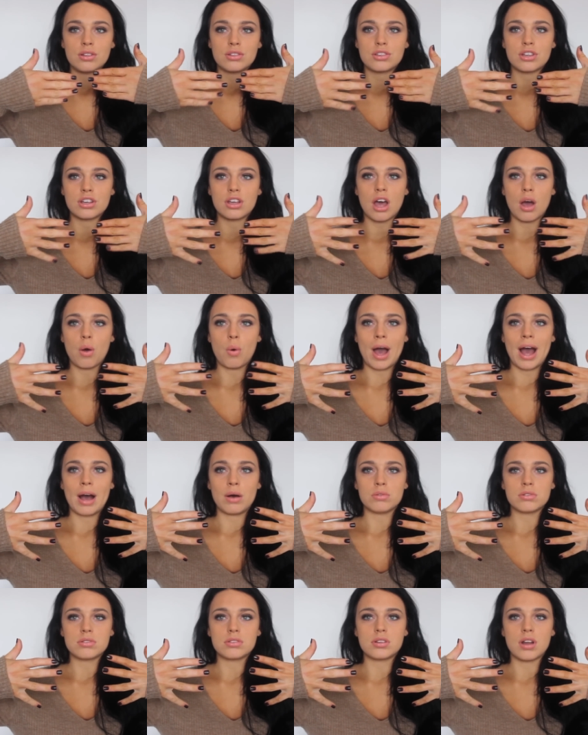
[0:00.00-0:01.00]
to go
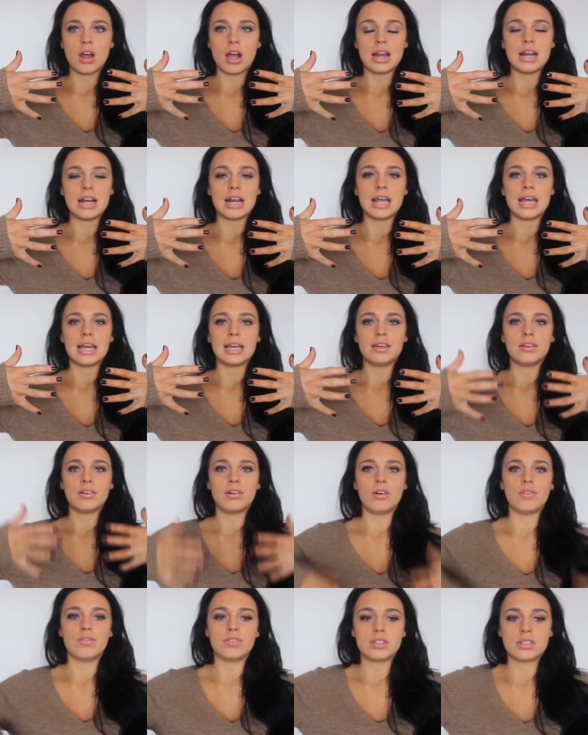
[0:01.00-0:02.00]
out slightly.
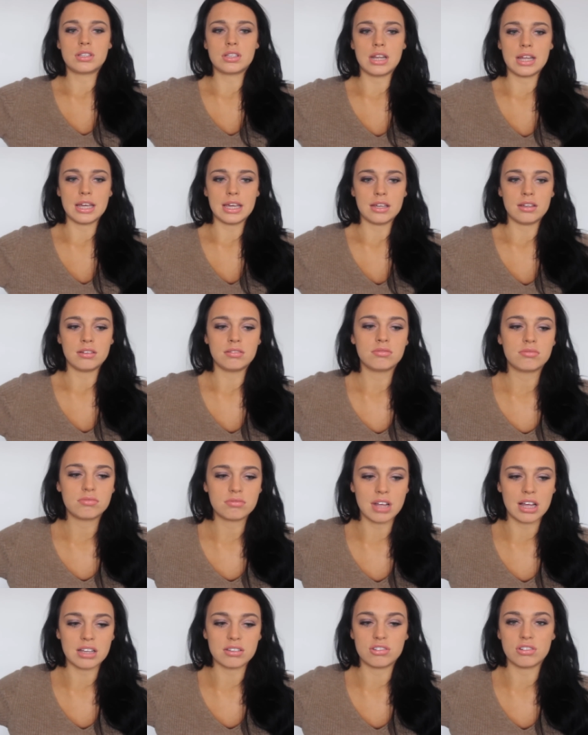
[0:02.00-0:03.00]
Obviously,
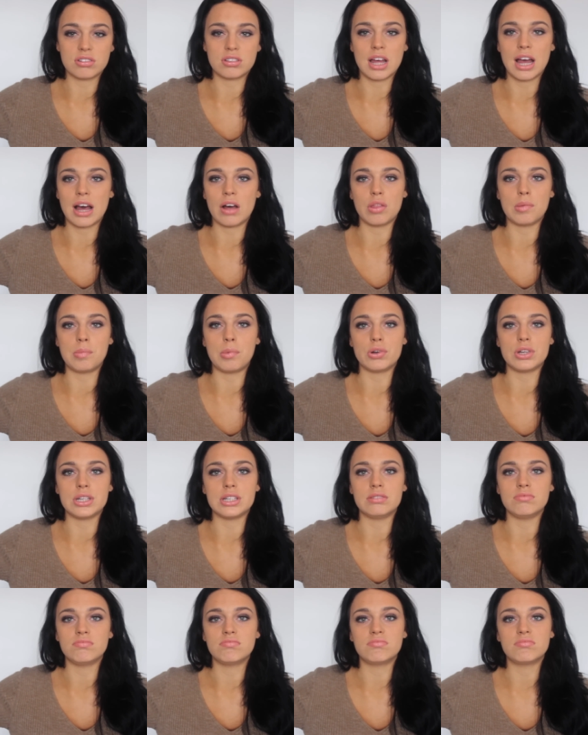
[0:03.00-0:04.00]
that's just how the
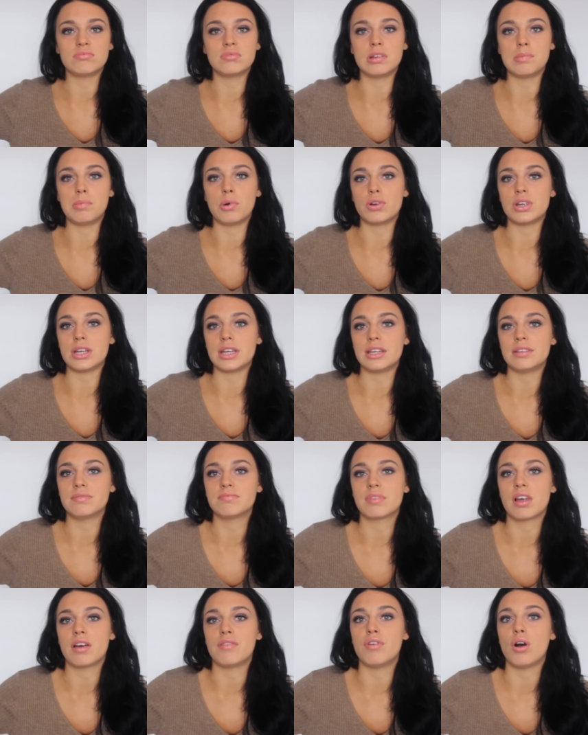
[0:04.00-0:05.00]
body the body
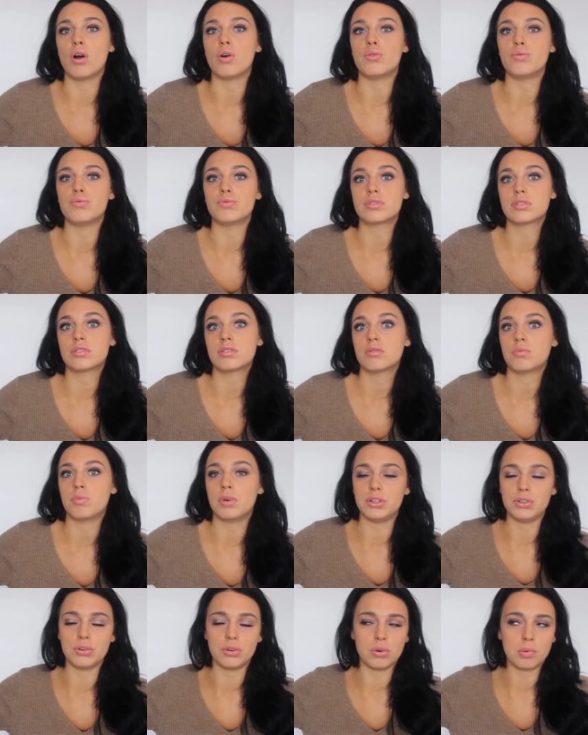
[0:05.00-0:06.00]
evolves
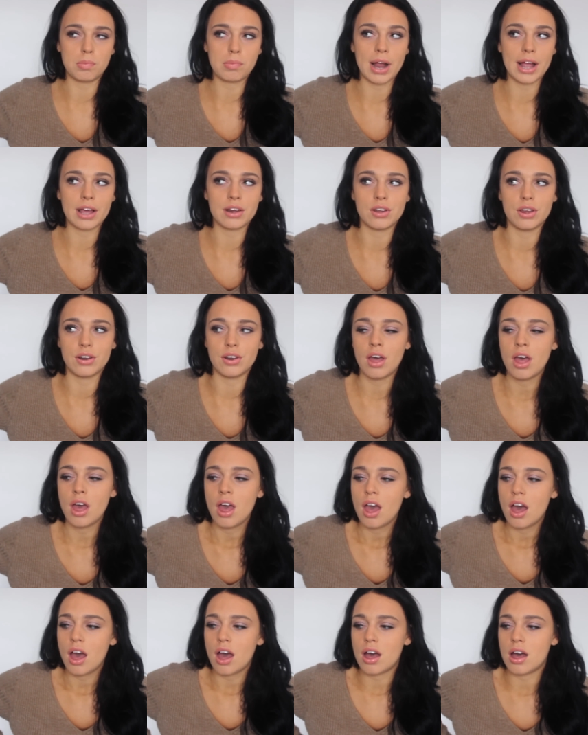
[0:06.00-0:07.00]
when you're pregnant.
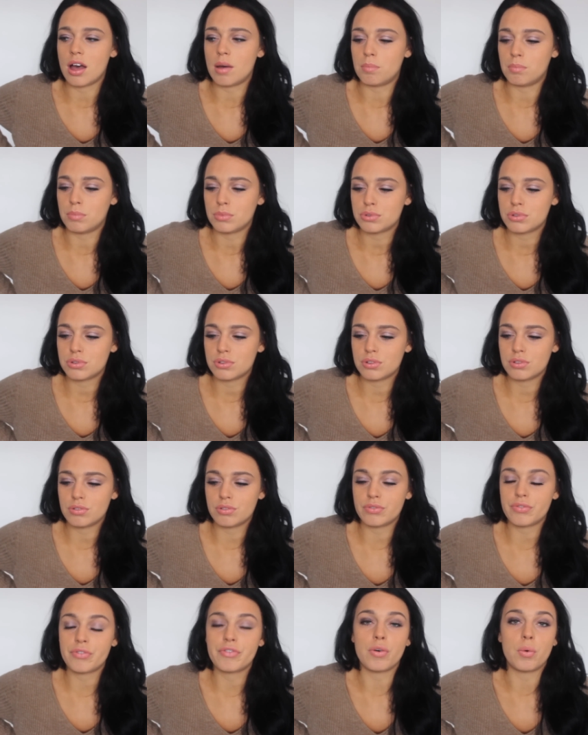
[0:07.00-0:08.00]
Um,
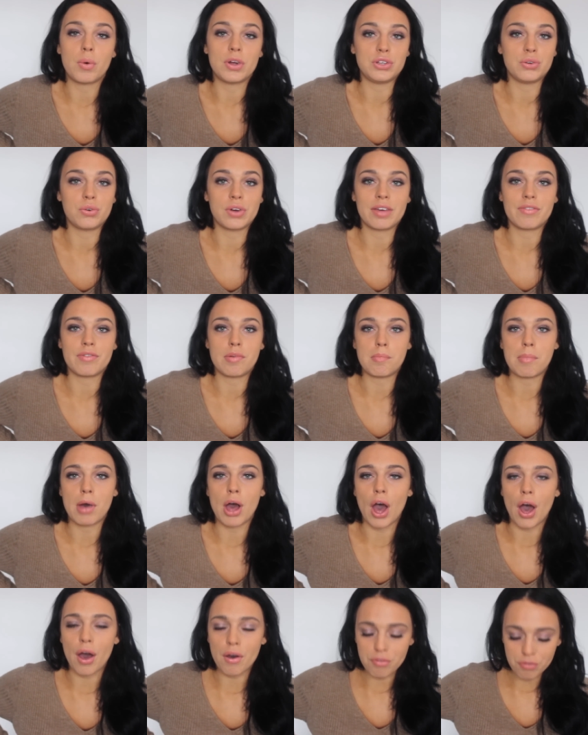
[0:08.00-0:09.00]
for when you're giving
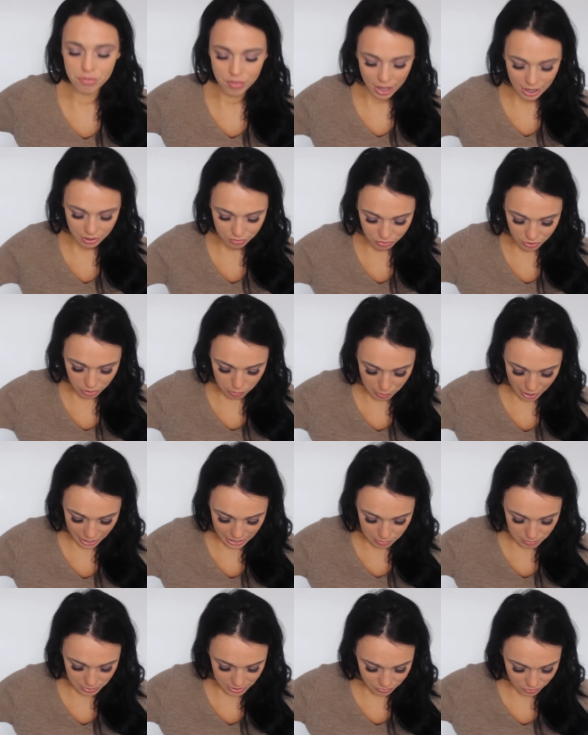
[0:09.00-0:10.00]
birth and for the
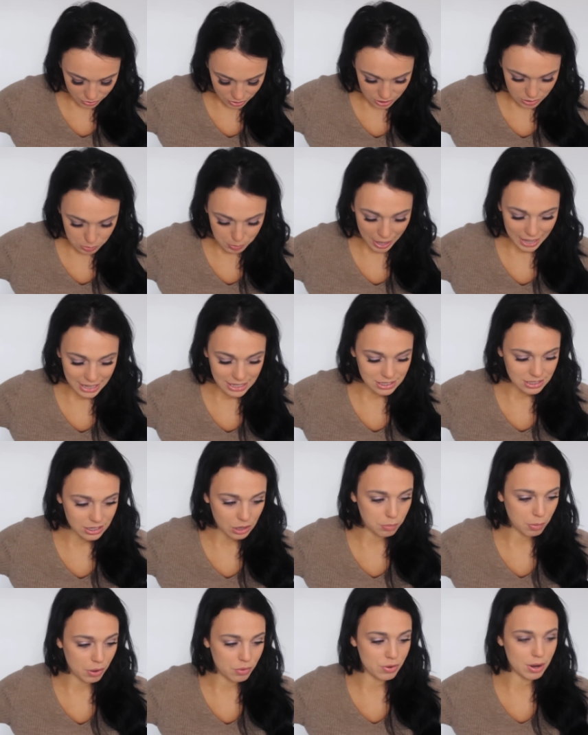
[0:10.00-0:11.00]
baby for the space
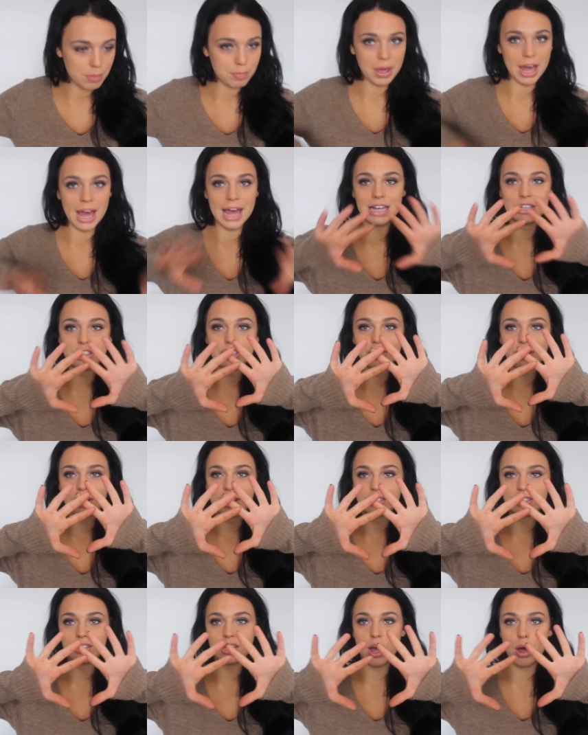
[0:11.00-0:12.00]
so my rib cage
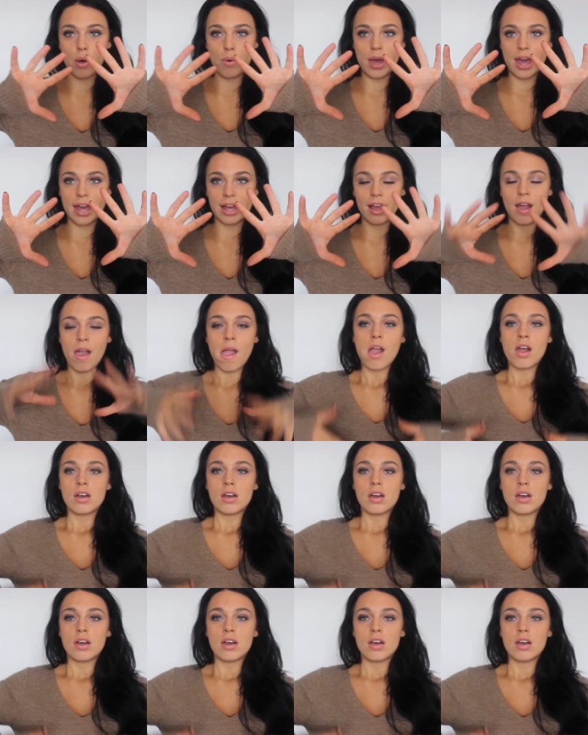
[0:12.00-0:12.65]
started going